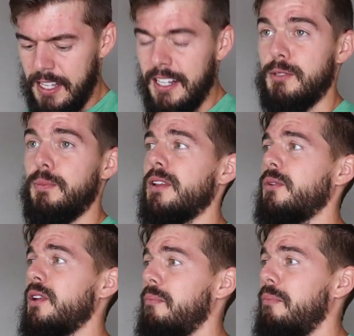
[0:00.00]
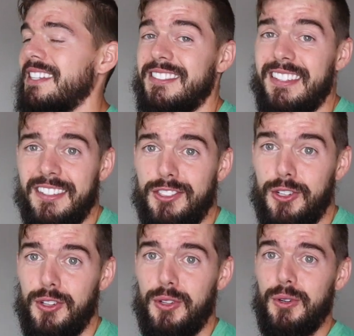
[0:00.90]
It's probably one of the best things you
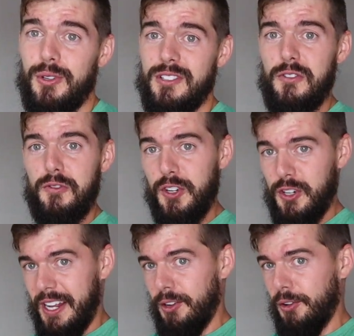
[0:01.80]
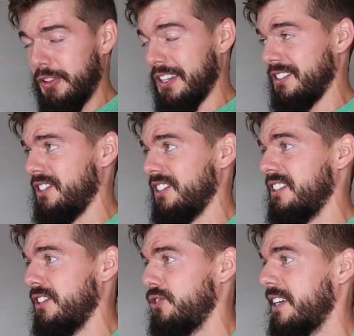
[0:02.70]
can do for your health is just
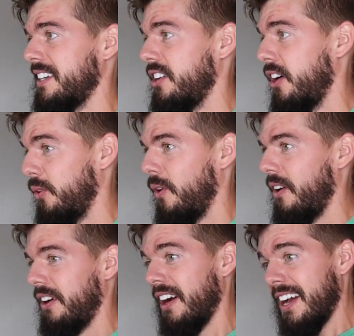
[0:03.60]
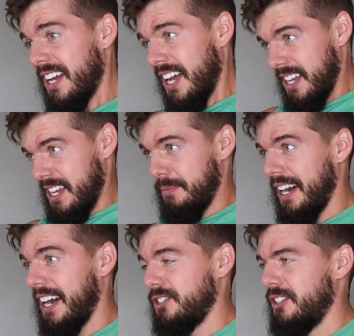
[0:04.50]
to drink a ton of water and be
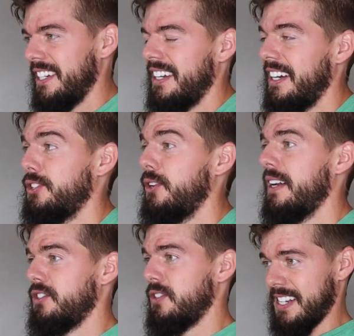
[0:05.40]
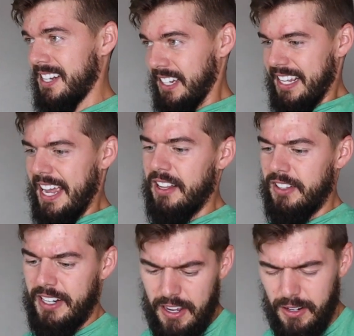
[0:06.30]
hydrated. I try to drink a
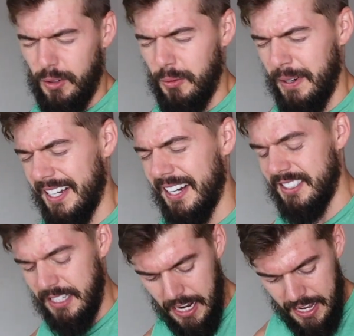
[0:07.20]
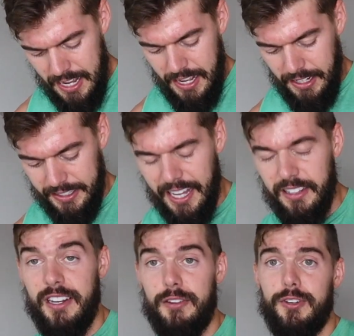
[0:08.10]
gallon, oh my gosh, a
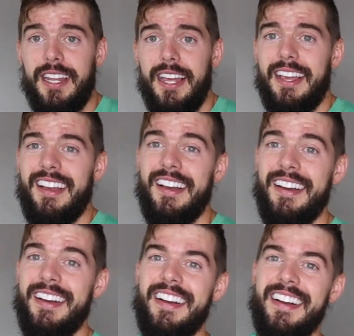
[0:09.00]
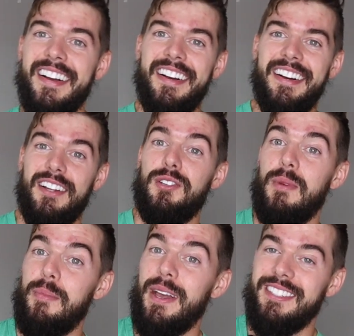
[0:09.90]
gallon every day. I do
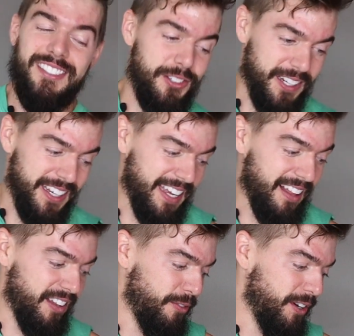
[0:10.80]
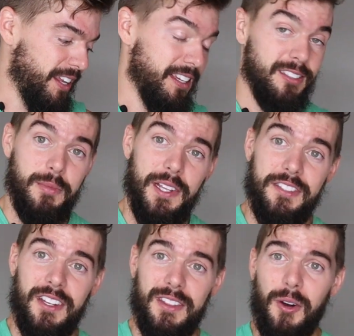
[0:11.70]
my best to drink a gallon every day. Some
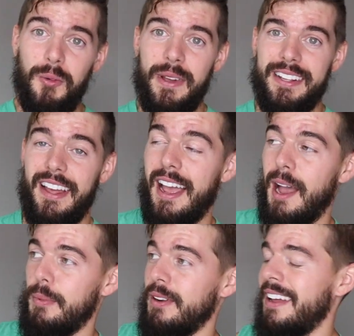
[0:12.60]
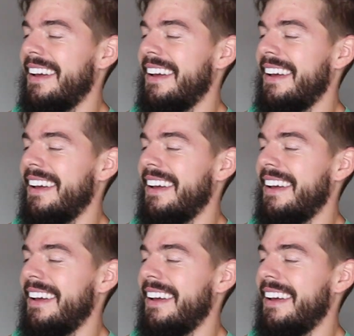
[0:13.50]
days I don't make that happen.